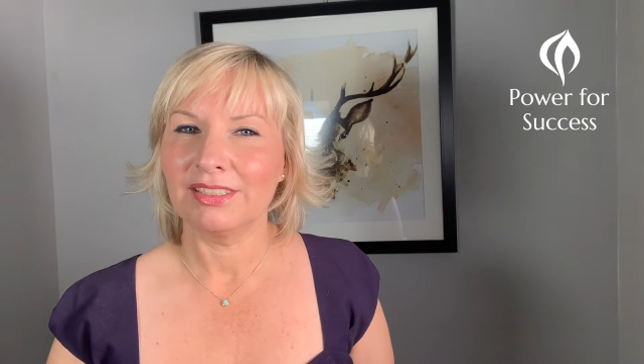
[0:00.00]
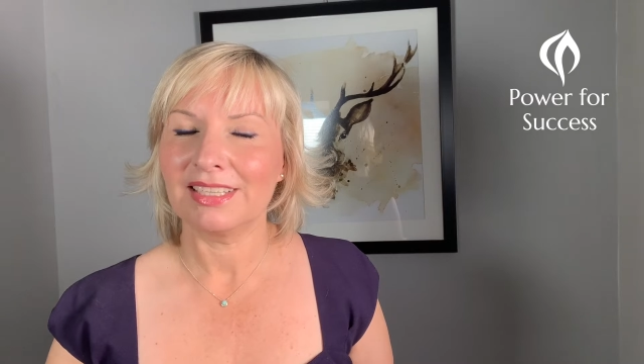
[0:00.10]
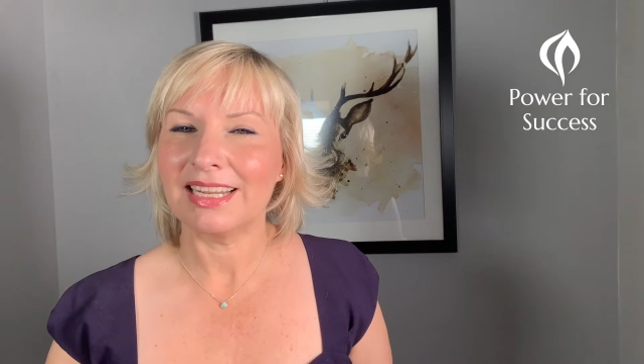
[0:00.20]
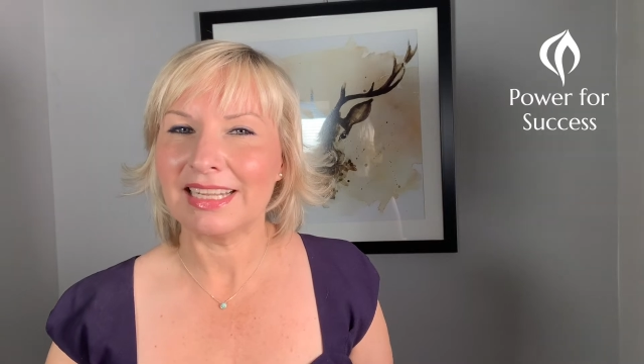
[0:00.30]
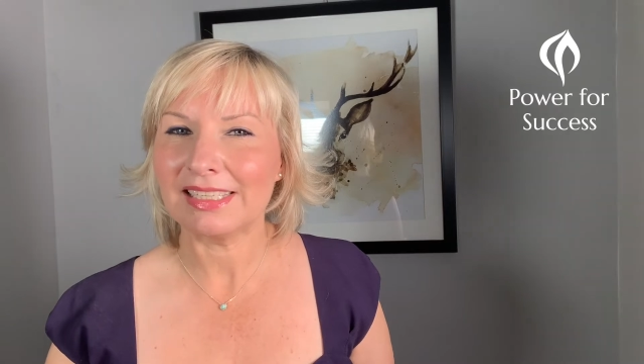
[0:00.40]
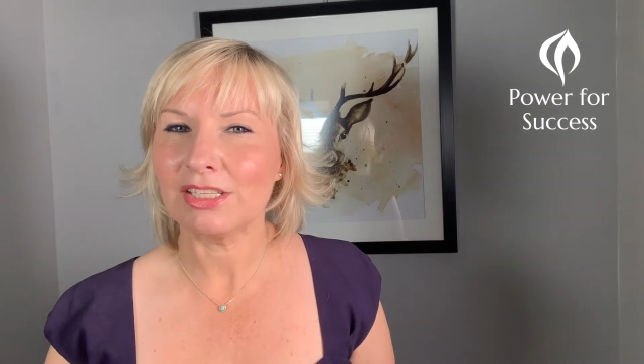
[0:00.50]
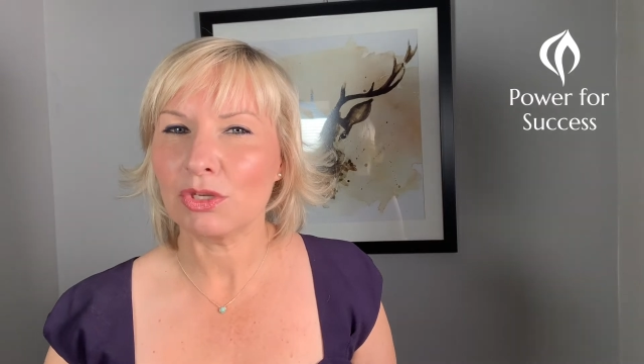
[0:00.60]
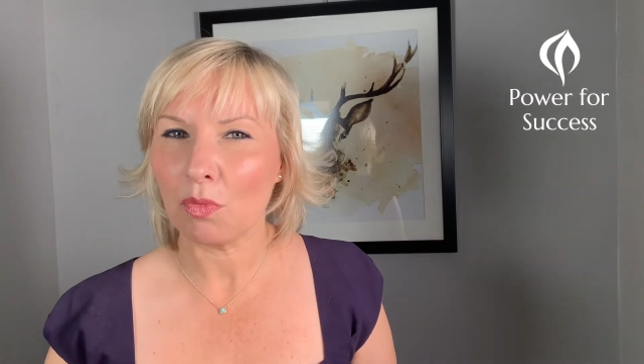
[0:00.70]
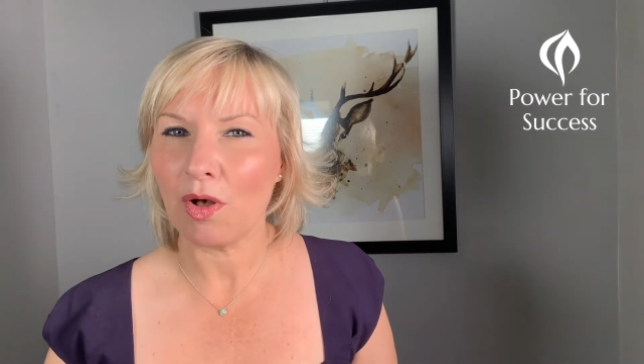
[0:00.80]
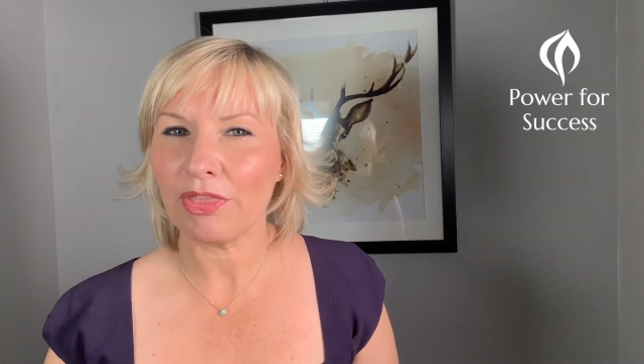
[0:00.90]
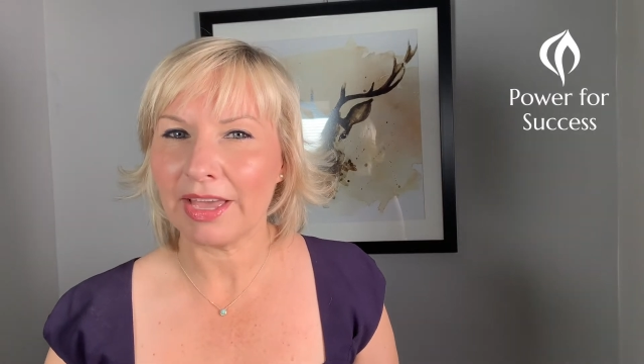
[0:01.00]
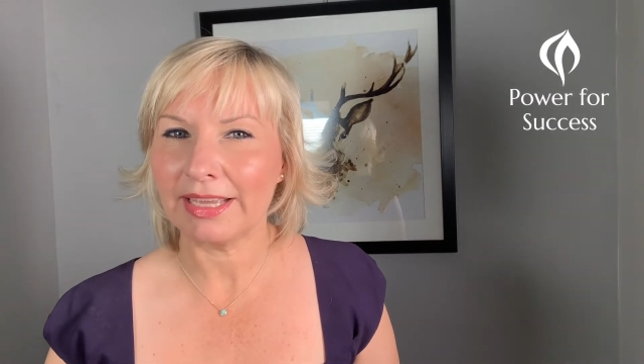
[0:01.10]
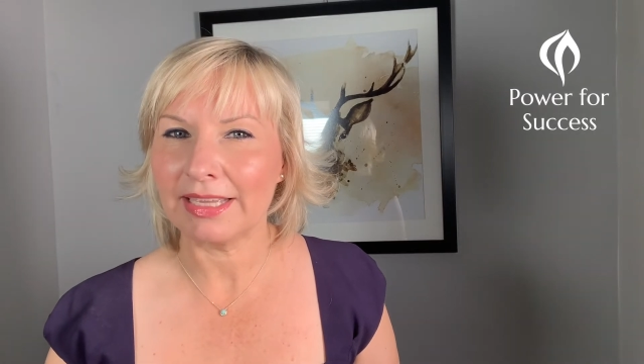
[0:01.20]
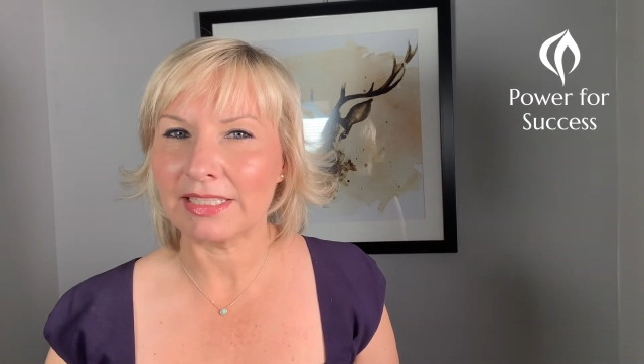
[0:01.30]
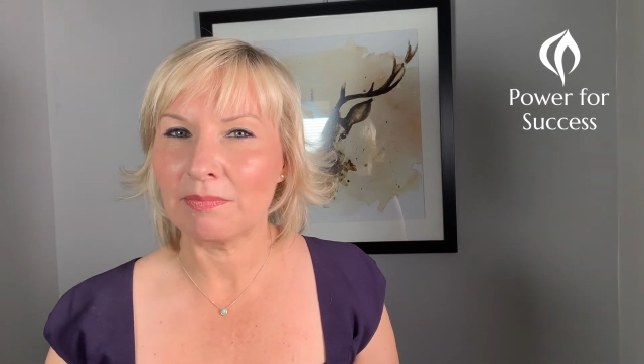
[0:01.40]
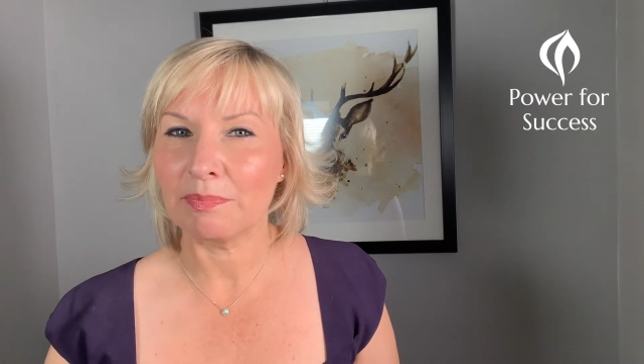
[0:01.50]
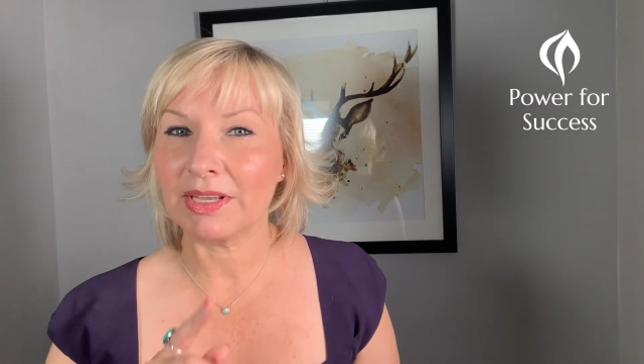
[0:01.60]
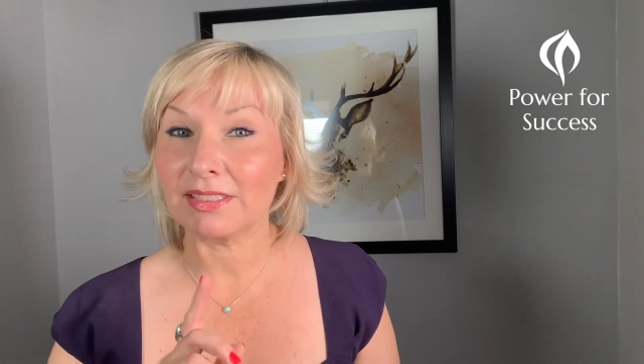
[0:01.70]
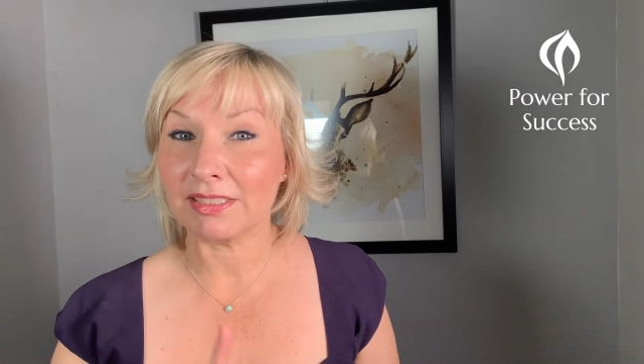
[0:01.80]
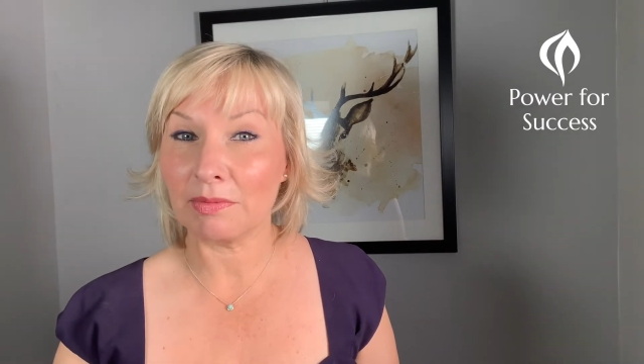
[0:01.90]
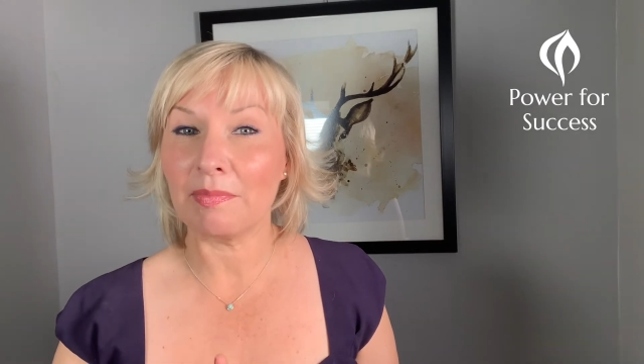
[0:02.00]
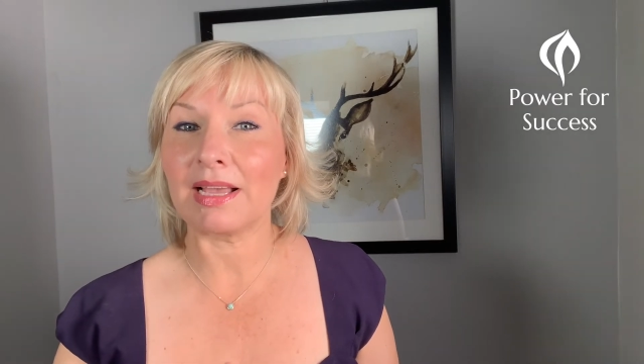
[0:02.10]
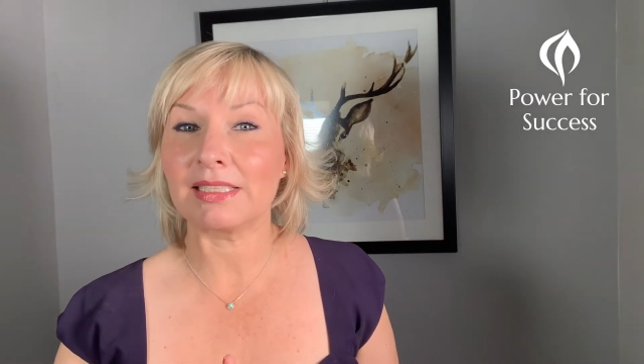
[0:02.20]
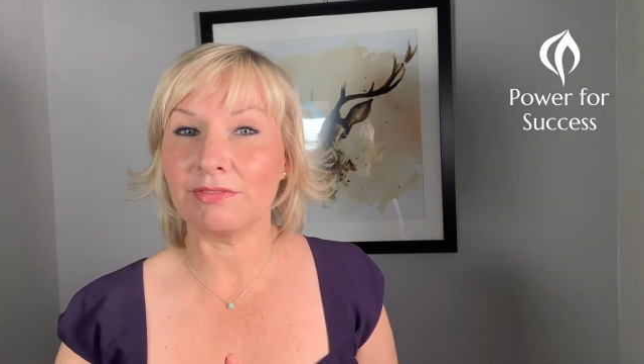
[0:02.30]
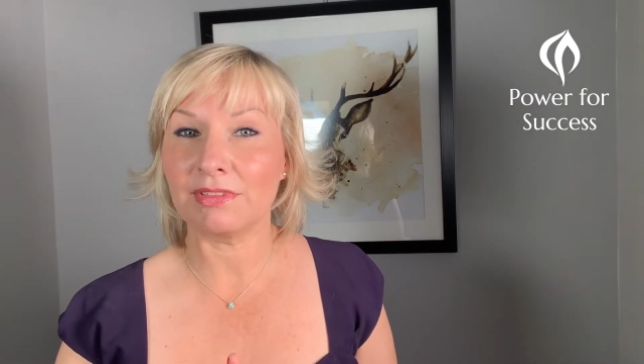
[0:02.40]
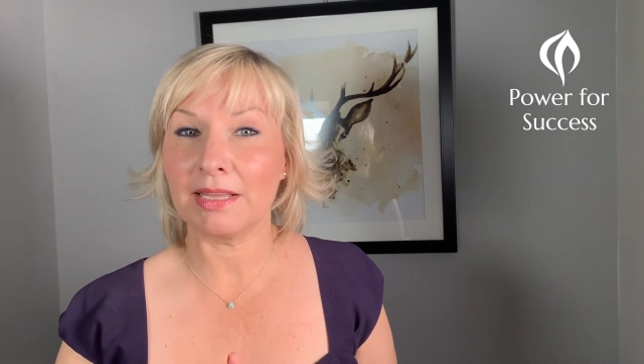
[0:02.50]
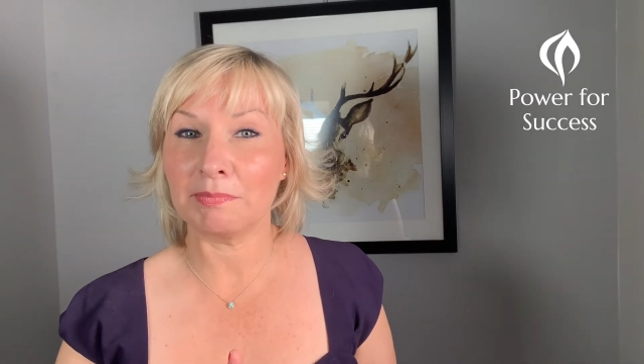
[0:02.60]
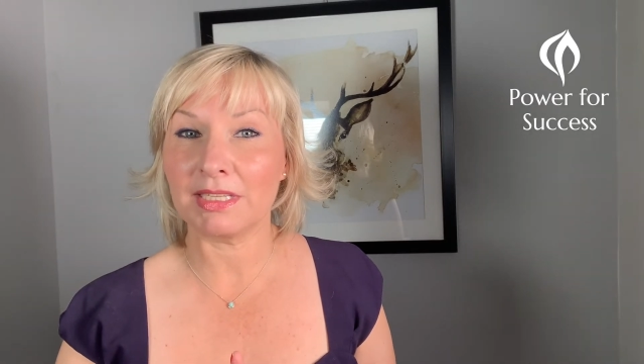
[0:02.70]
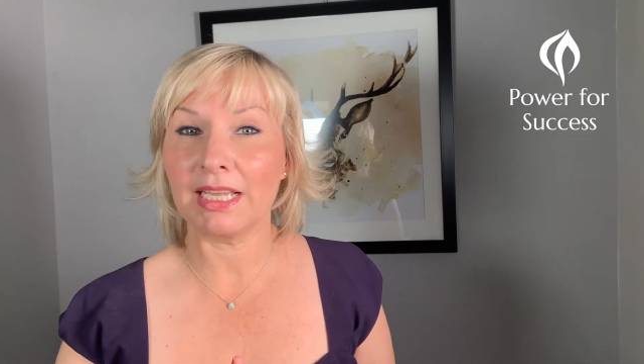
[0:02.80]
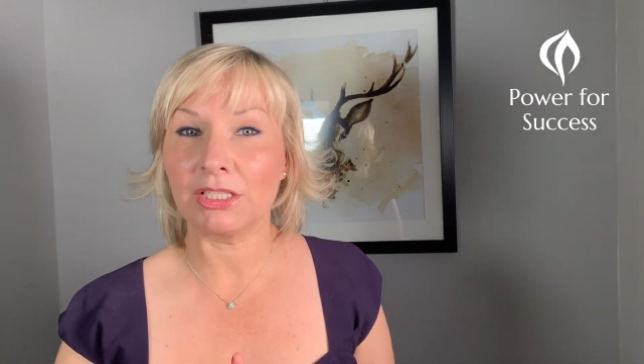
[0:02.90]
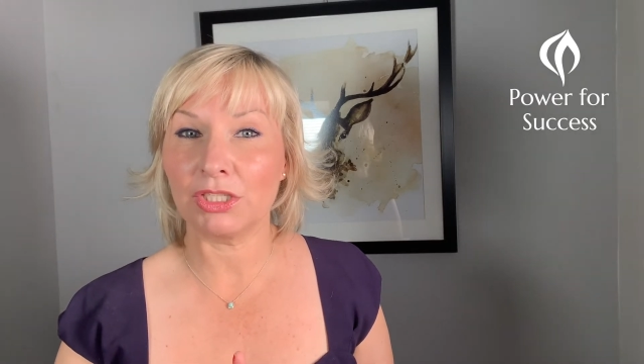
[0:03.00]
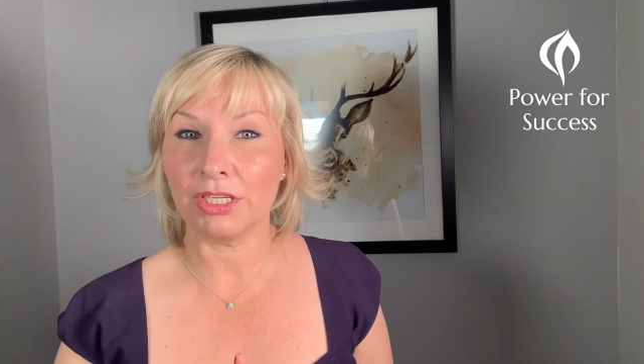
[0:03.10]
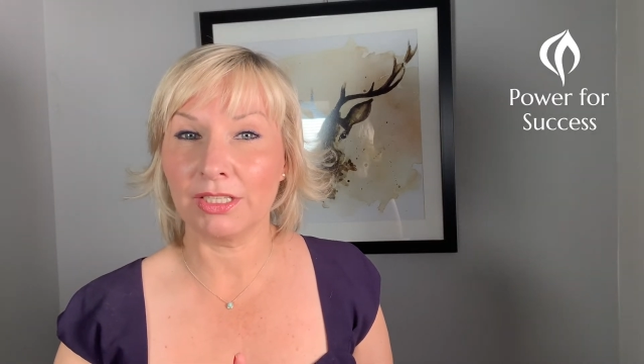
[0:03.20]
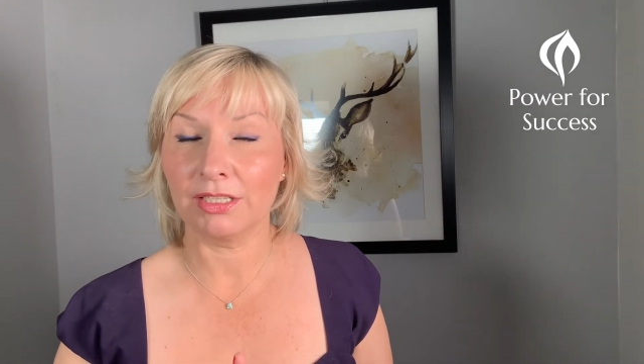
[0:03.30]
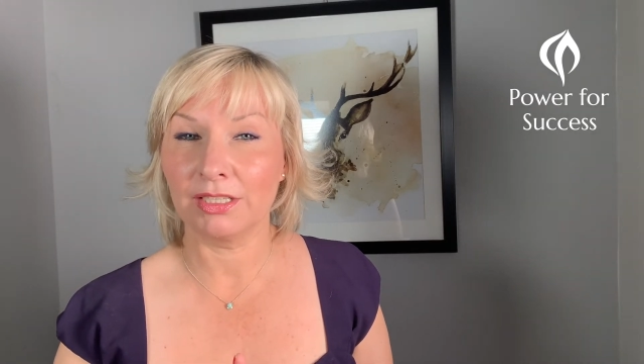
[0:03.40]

to listen to what that is because there's a massive temptation